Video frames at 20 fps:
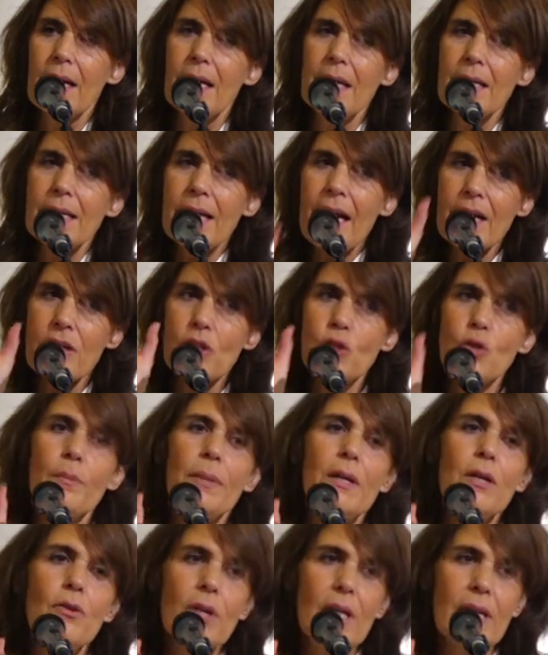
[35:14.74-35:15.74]
it has to
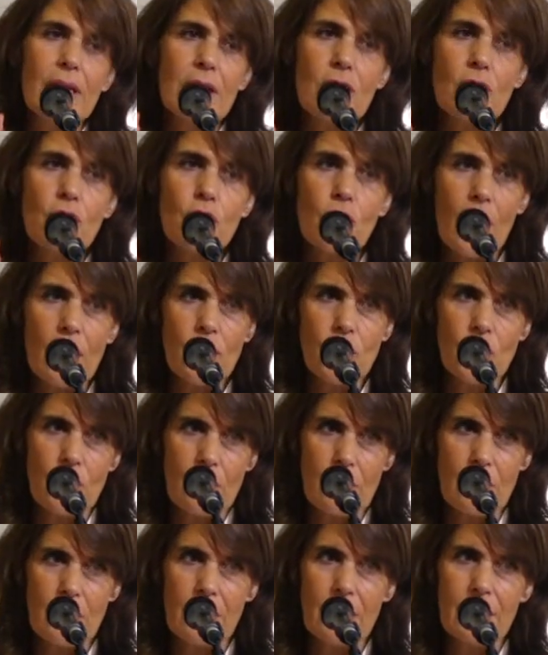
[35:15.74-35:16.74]
be really
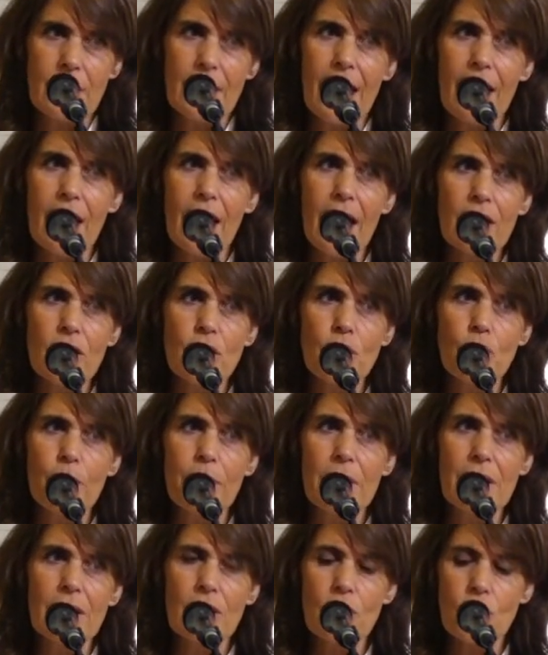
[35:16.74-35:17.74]
structured. There has to
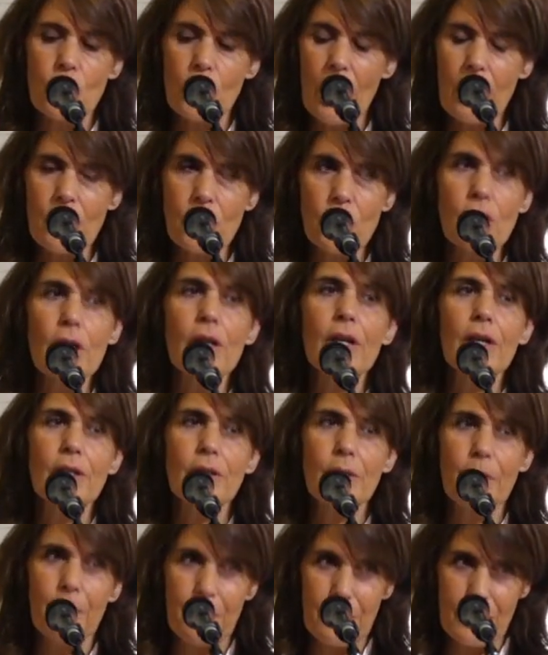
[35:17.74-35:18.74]
be
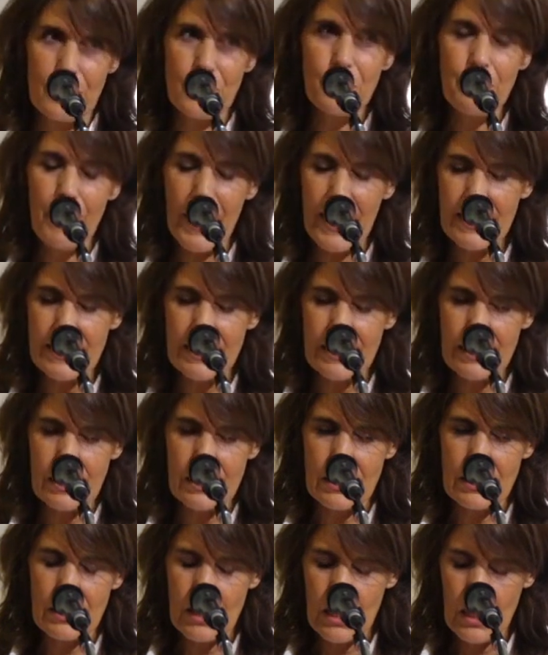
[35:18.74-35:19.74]
structured
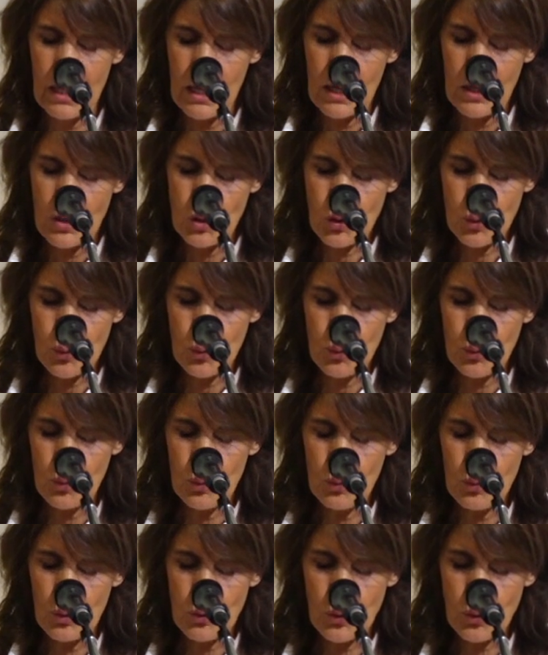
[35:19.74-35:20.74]
spaces
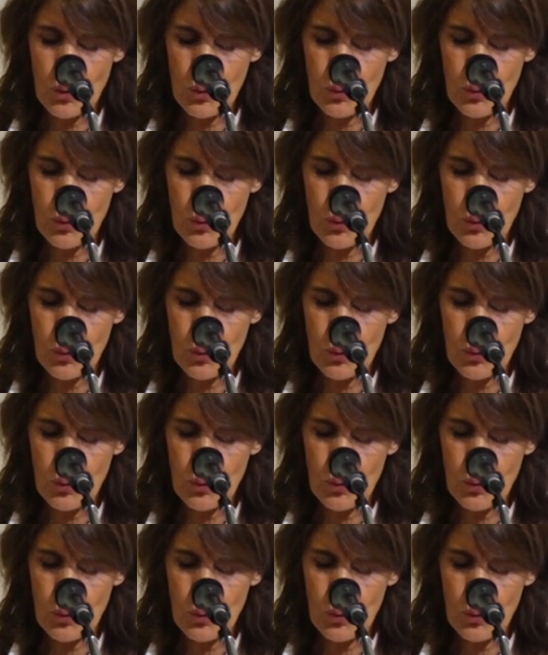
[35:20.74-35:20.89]
to